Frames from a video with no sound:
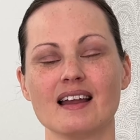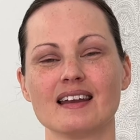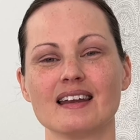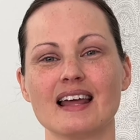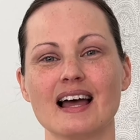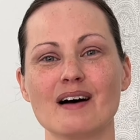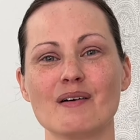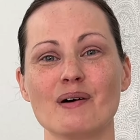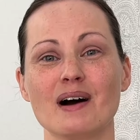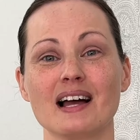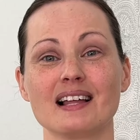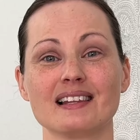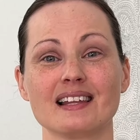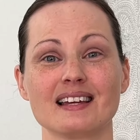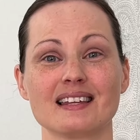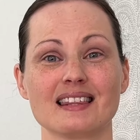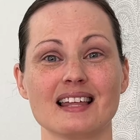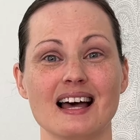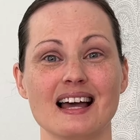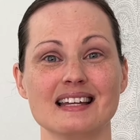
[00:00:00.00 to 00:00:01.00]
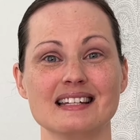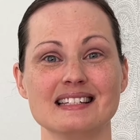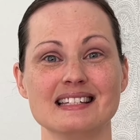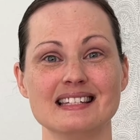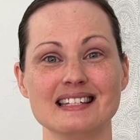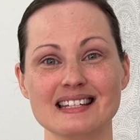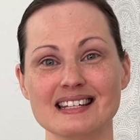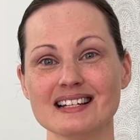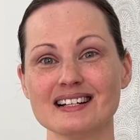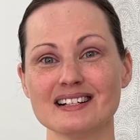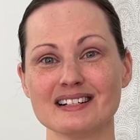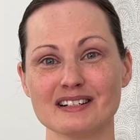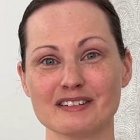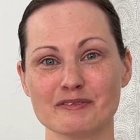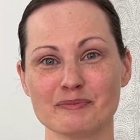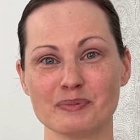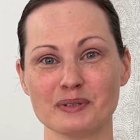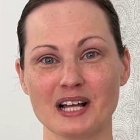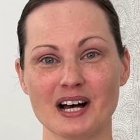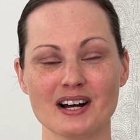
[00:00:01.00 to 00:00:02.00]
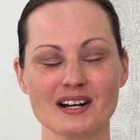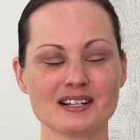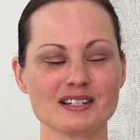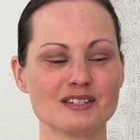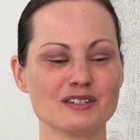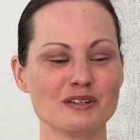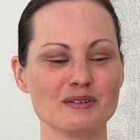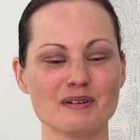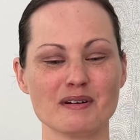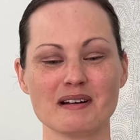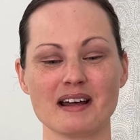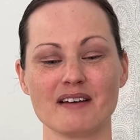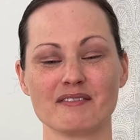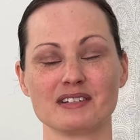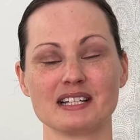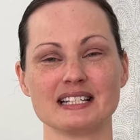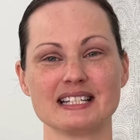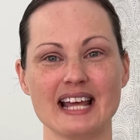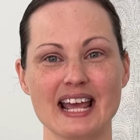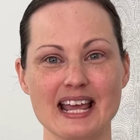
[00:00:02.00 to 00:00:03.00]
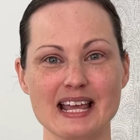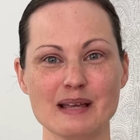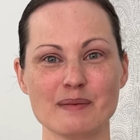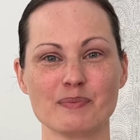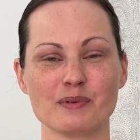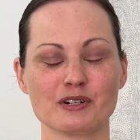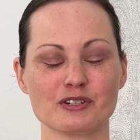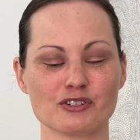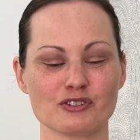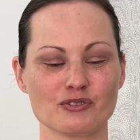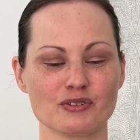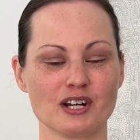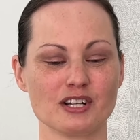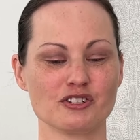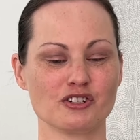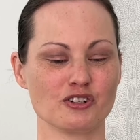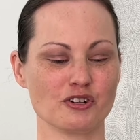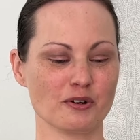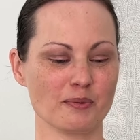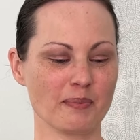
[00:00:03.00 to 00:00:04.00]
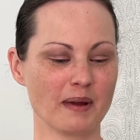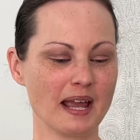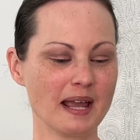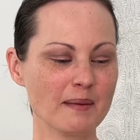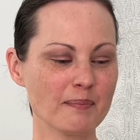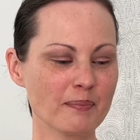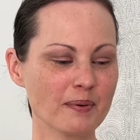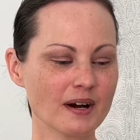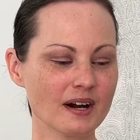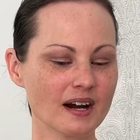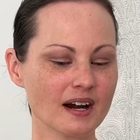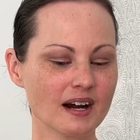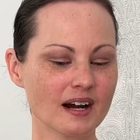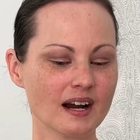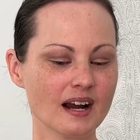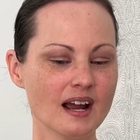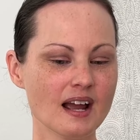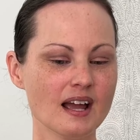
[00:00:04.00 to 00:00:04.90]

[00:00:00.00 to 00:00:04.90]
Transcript: Now, I like the idea of blocks. You don't have to tape or stretch your paper.